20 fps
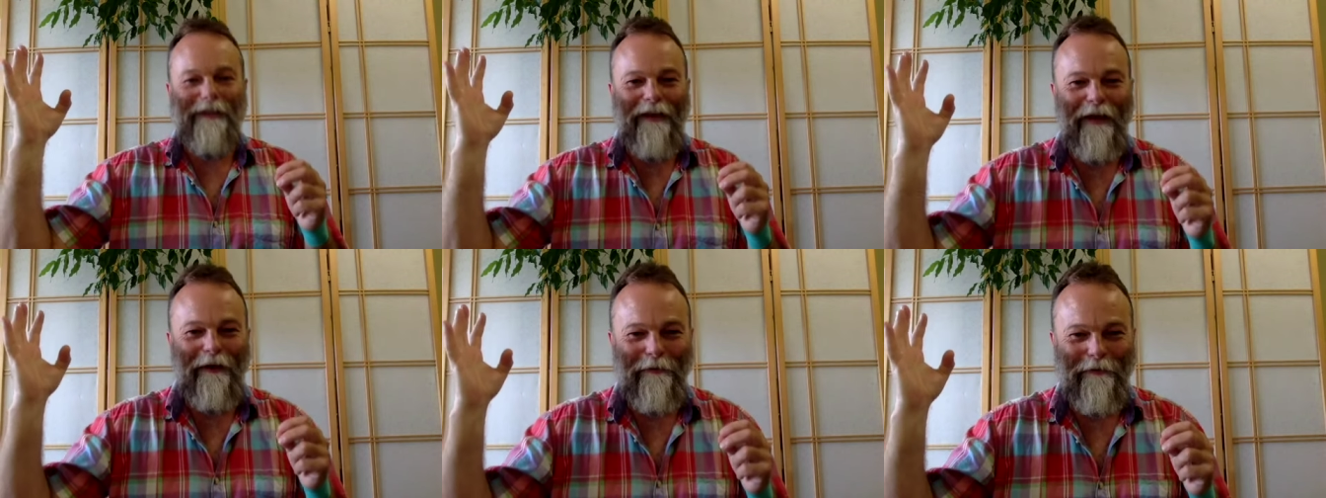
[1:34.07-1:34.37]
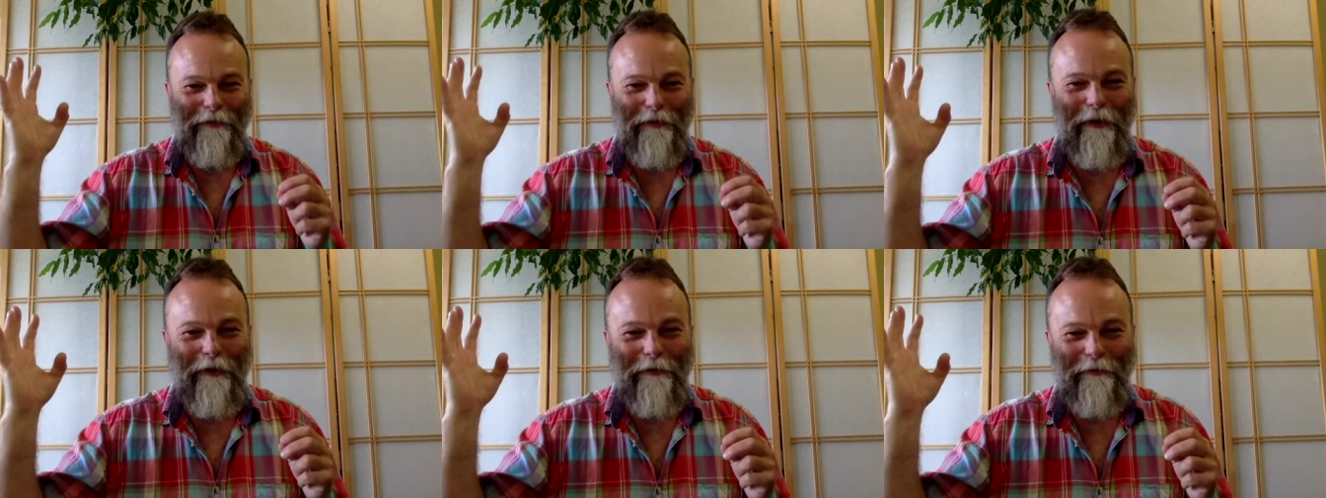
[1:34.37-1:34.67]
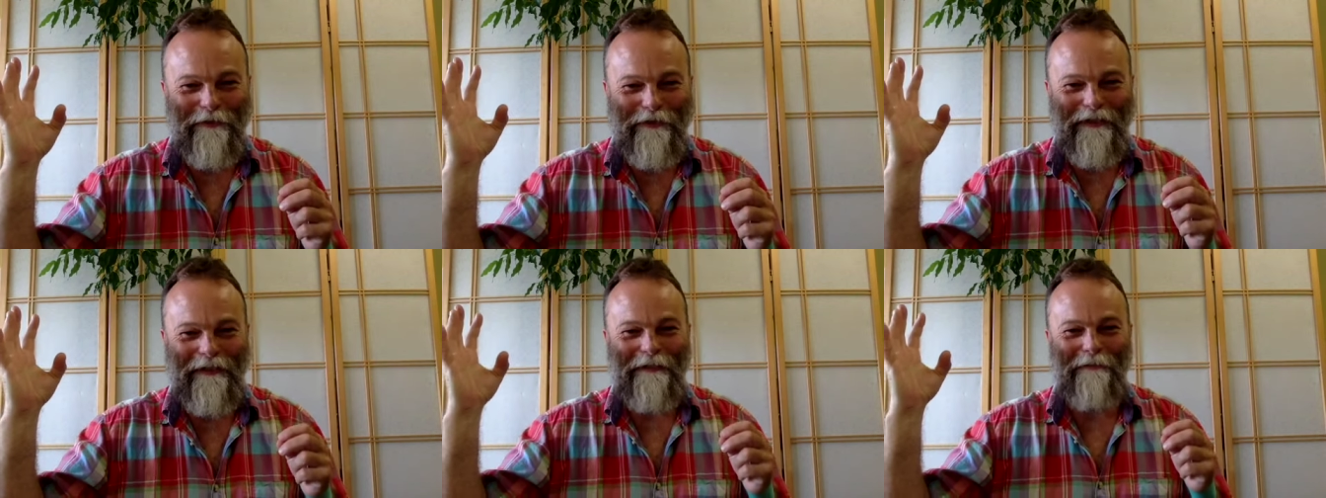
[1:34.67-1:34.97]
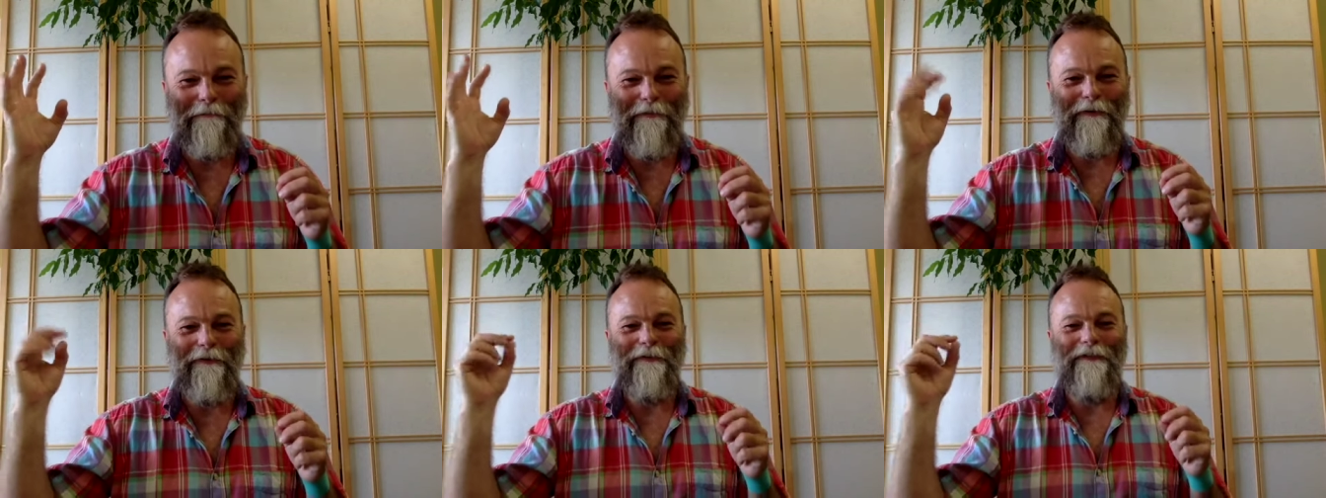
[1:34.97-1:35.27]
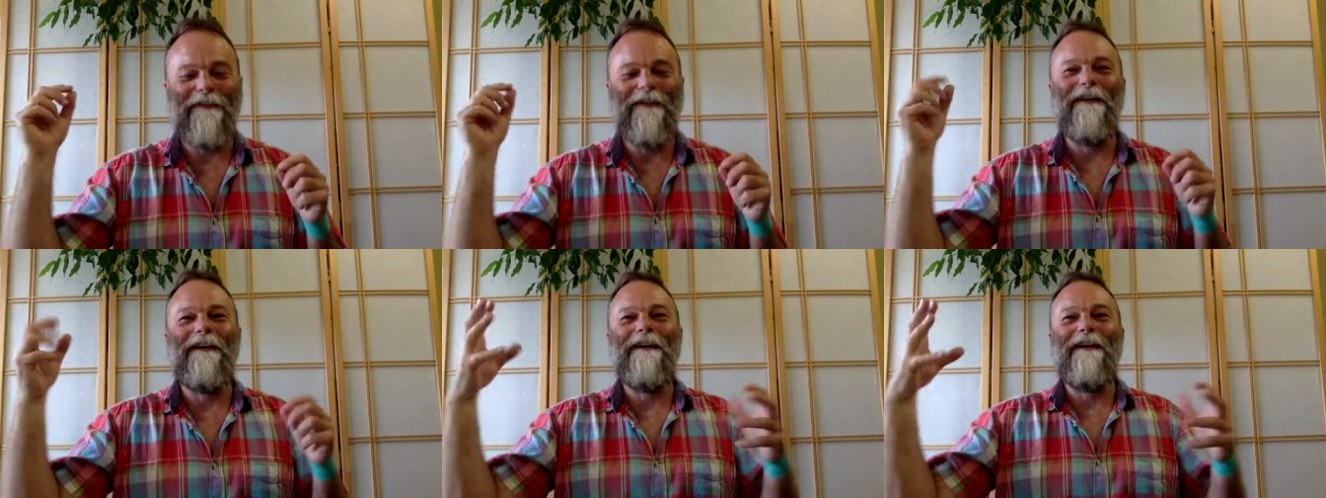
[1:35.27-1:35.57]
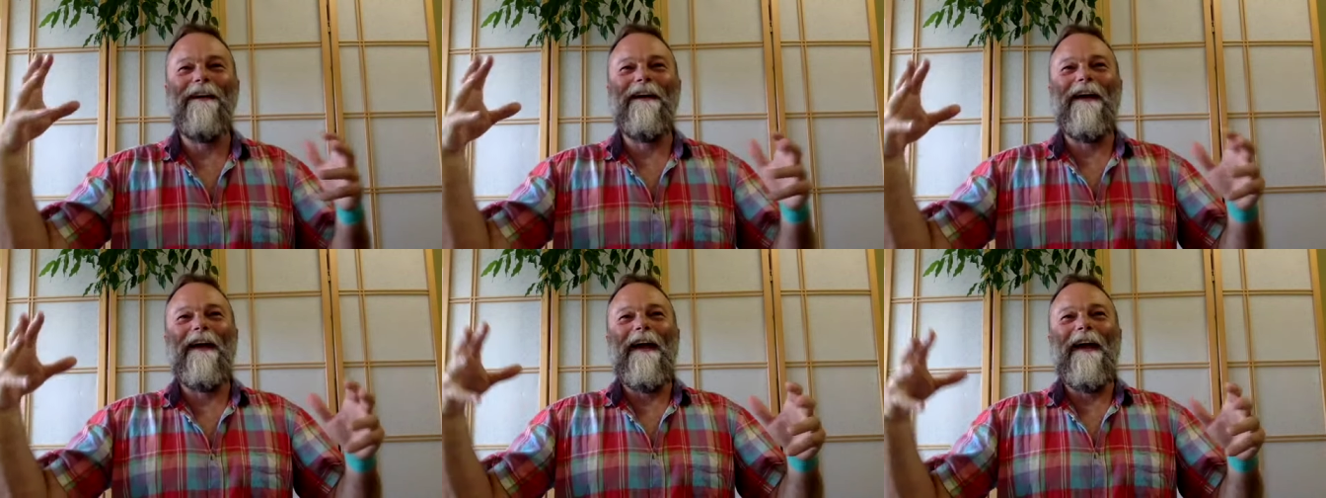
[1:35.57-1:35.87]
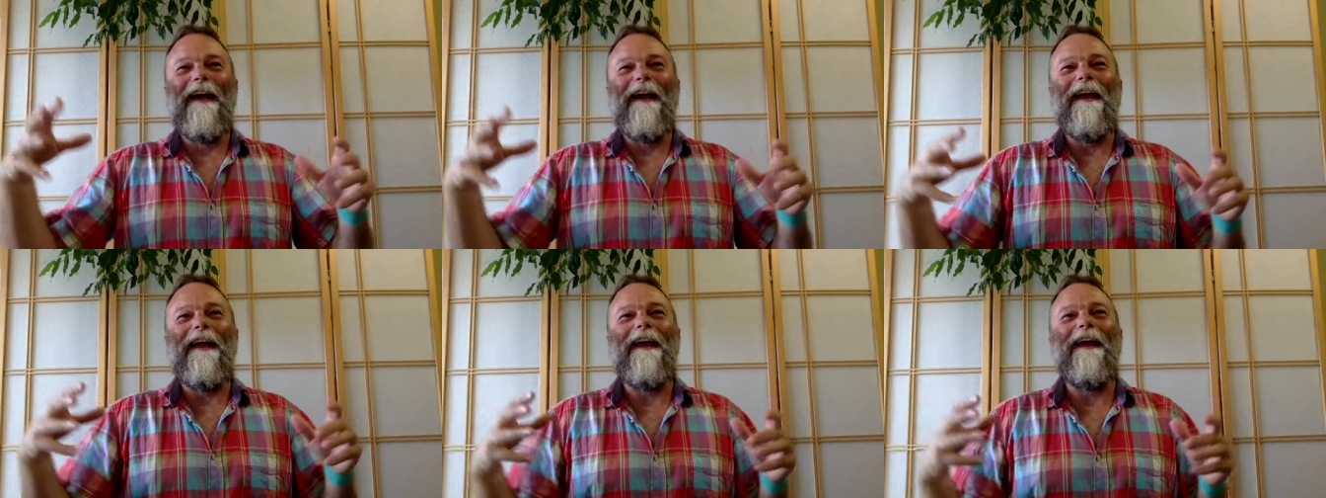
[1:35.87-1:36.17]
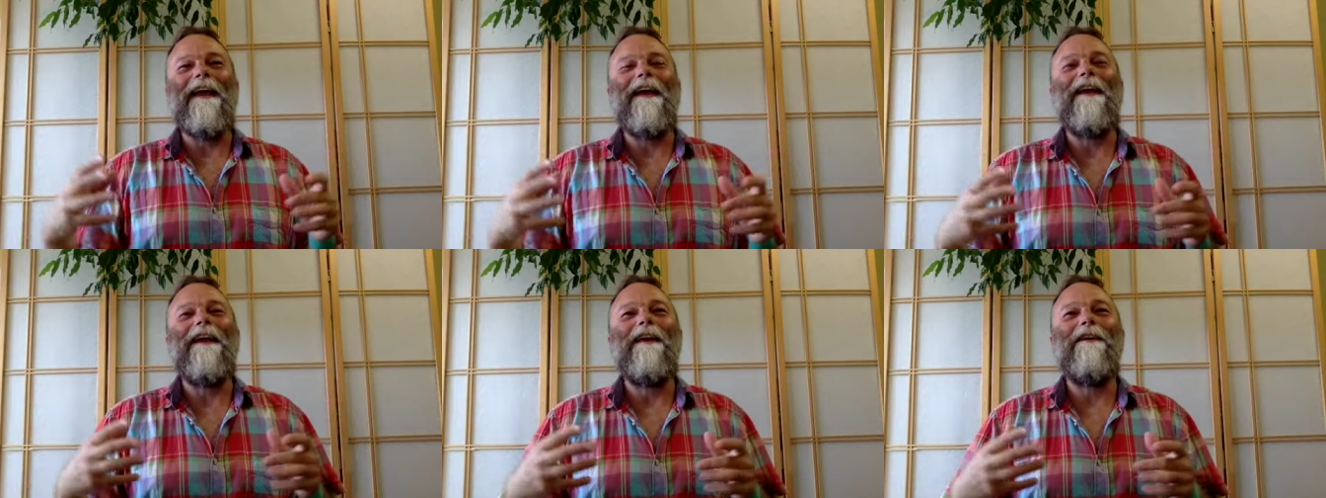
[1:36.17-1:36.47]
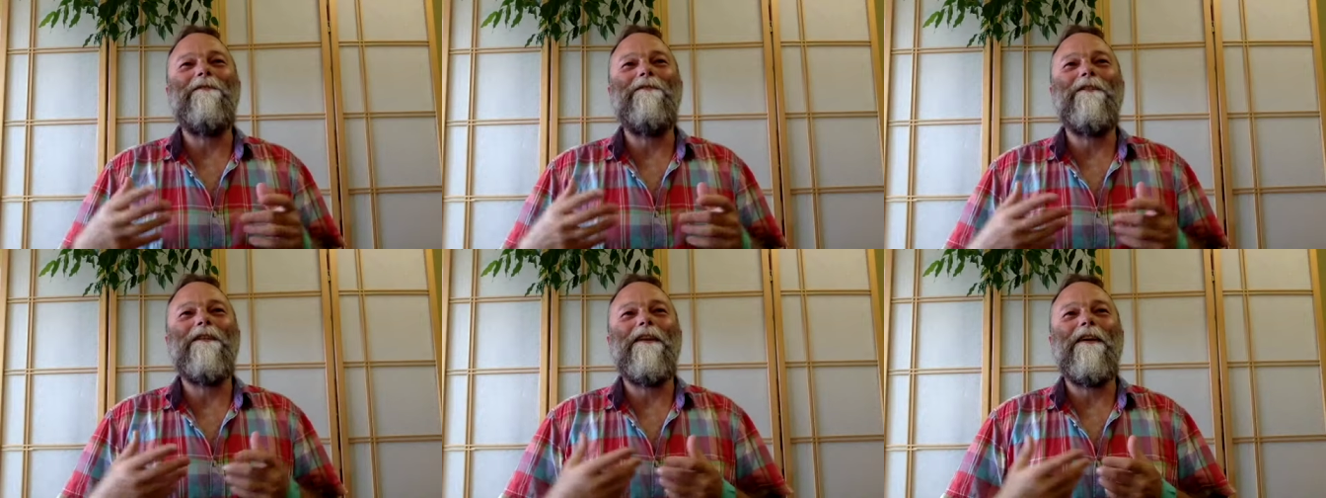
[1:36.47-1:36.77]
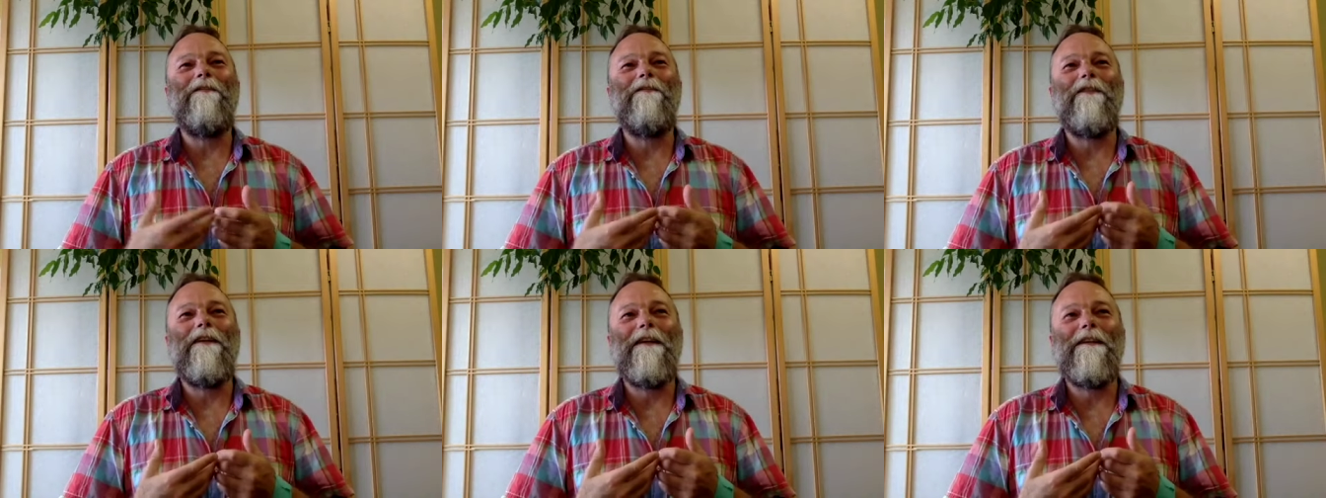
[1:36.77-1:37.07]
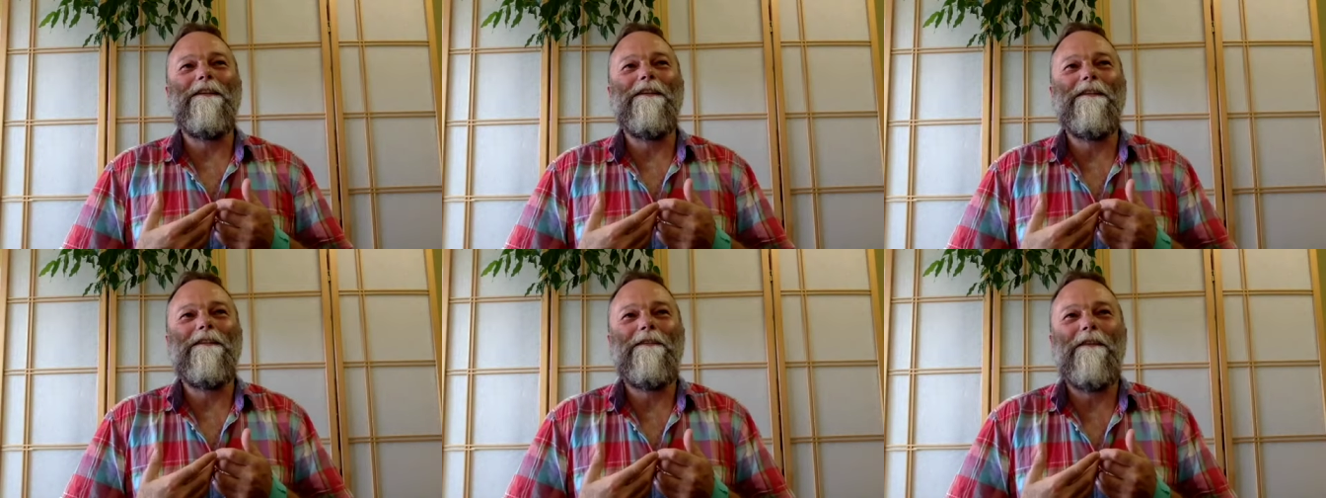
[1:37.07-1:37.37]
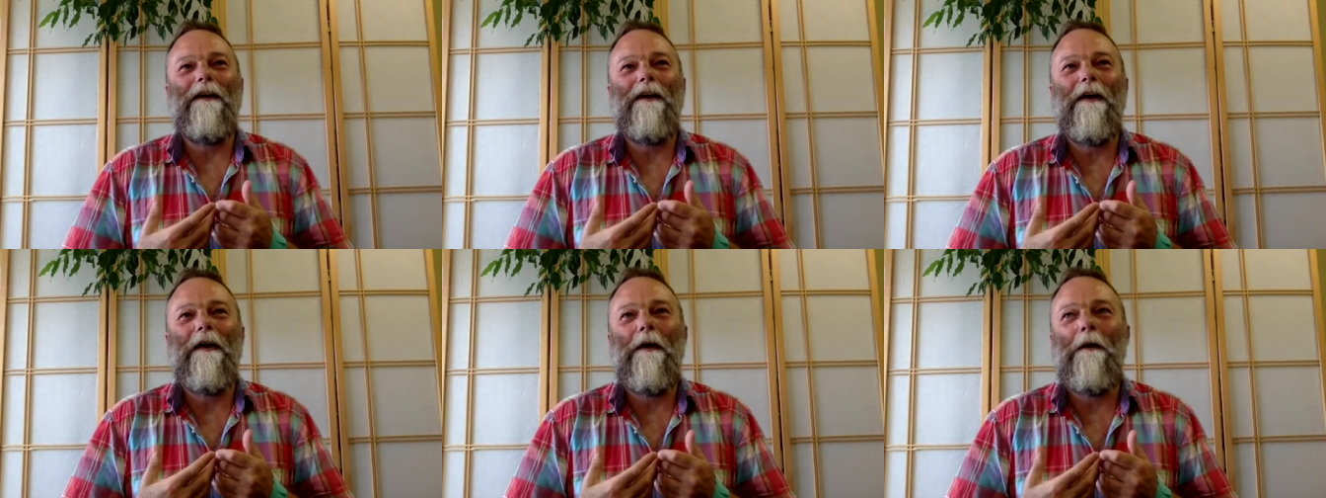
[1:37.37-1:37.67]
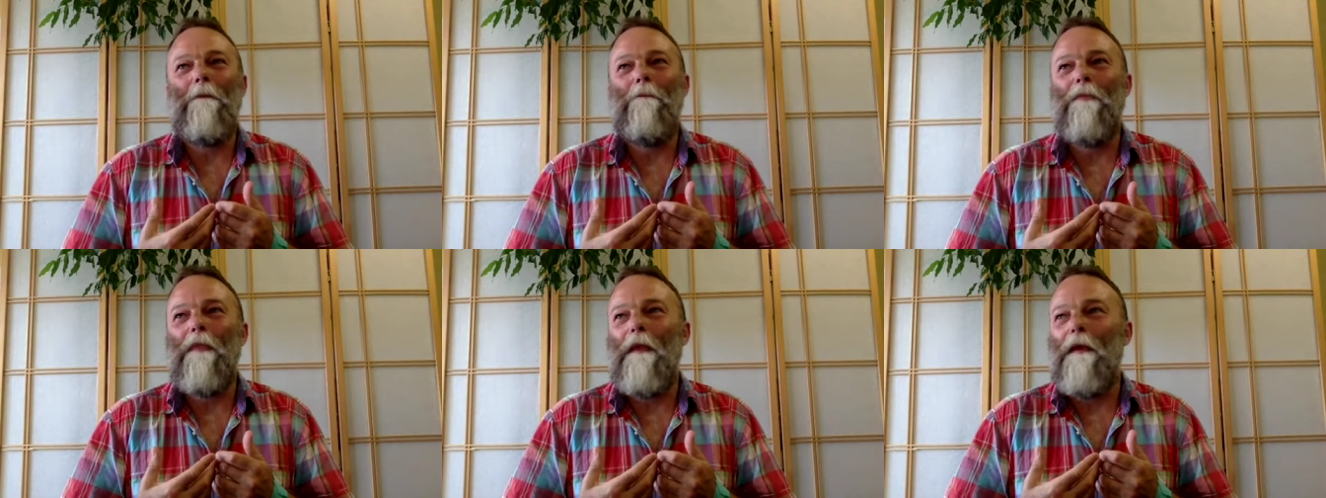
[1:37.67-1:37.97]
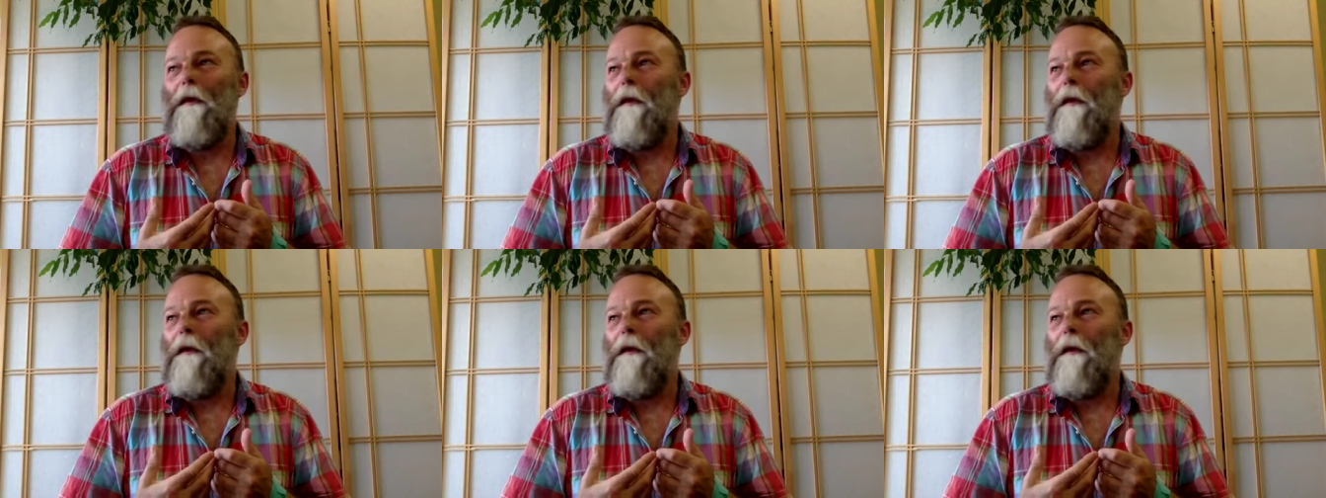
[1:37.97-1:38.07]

loud noise exposure, even if it's um,